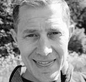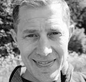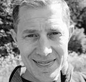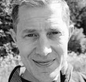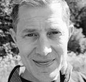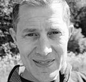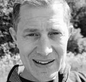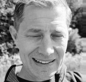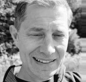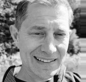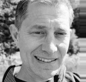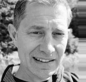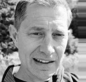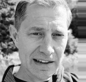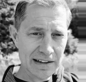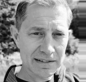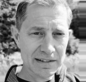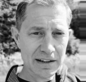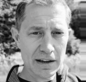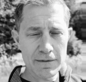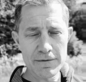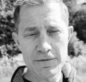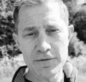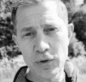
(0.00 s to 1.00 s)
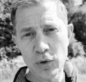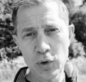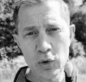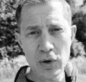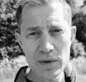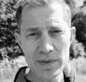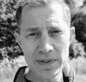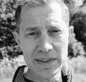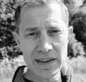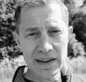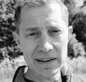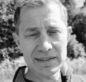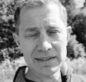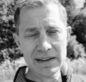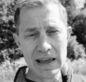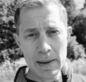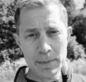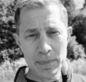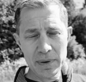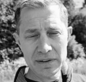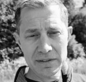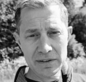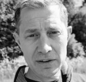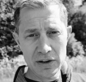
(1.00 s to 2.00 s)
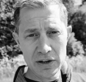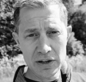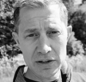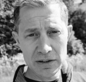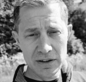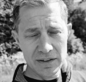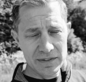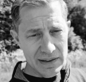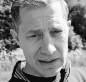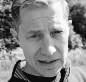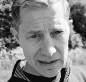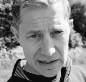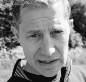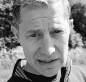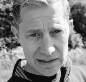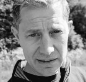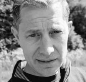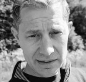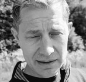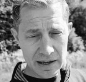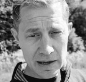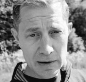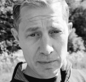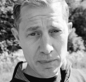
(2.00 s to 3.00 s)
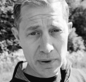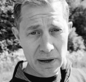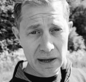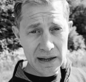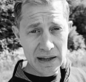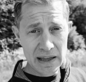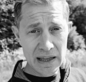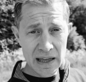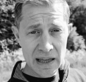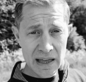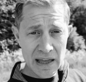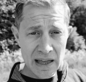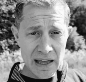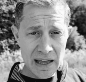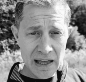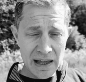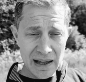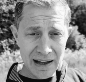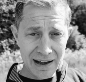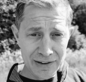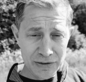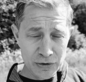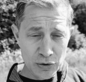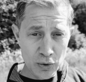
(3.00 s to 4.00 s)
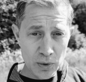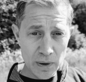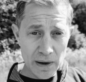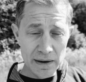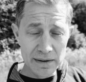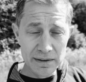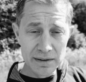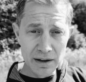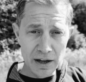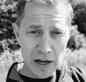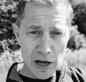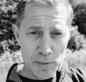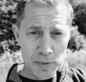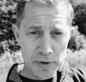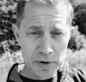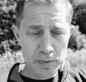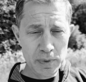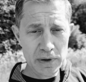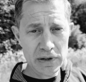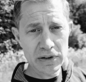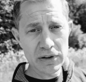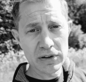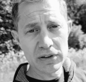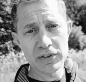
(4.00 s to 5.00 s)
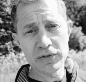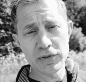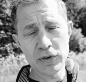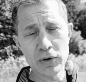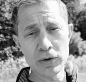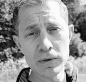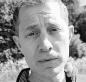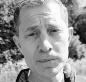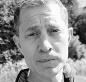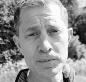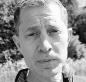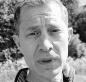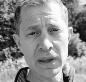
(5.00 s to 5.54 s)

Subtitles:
That's it for this episode of the Leader's Kitbag. As always, I hope it's been useful.